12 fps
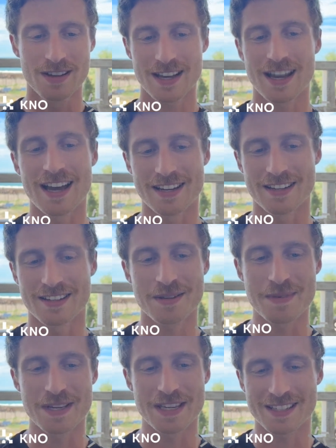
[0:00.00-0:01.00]
And to
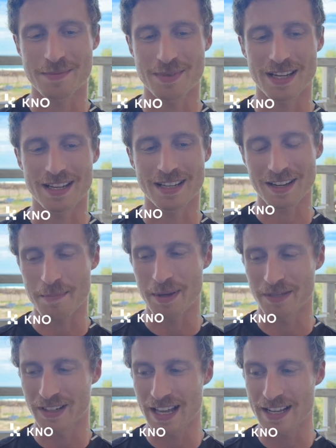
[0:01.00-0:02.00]
me, that seems like a bit
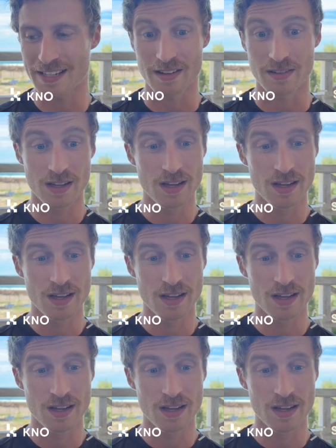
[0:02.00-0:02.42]
of a letdown.